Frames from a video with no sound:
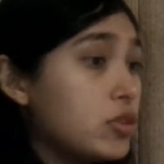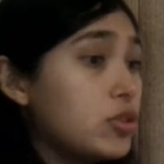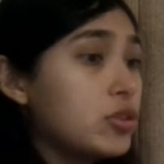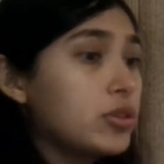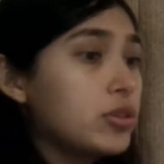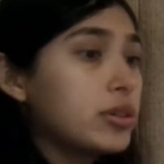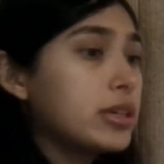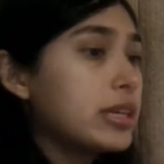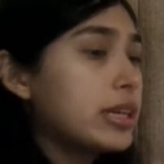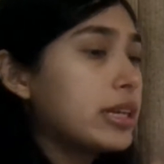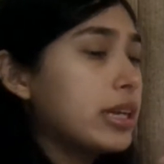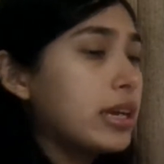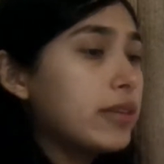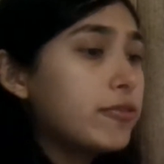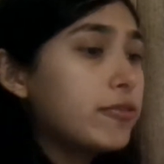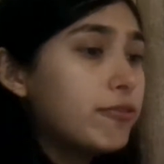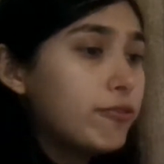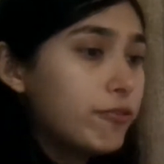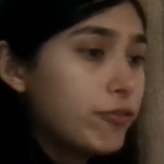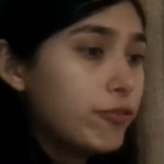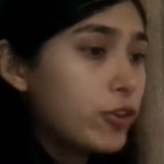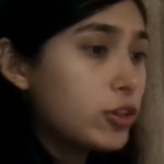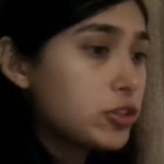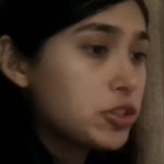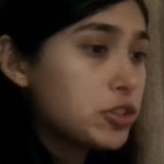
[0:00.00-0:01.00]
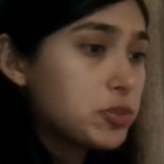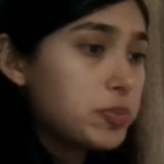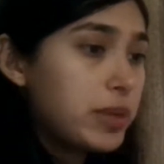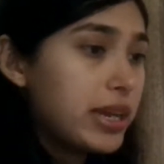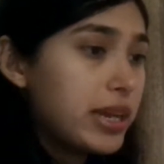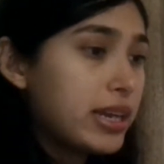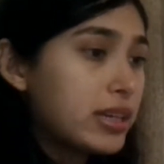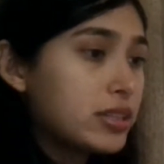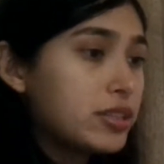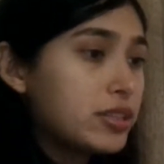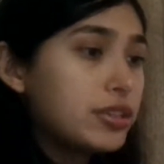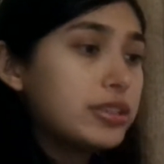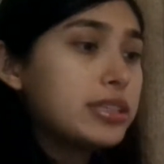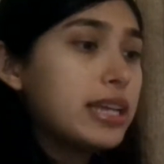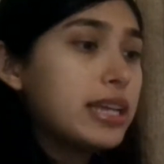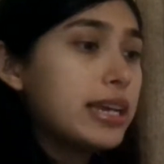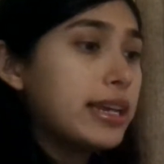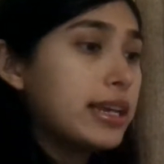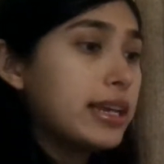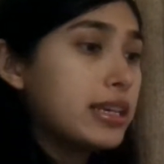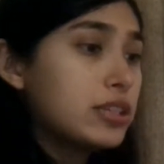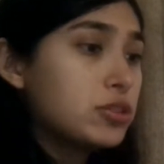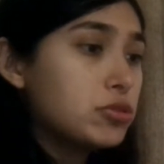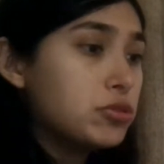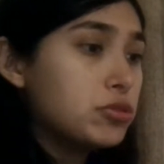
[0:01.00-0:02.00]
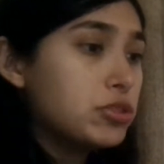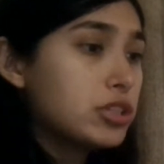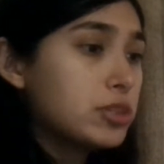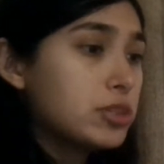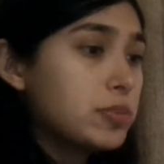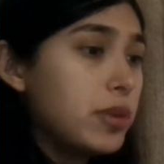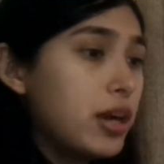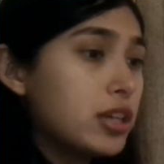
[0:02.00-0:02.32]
you're gonna get first pick to take it as soon as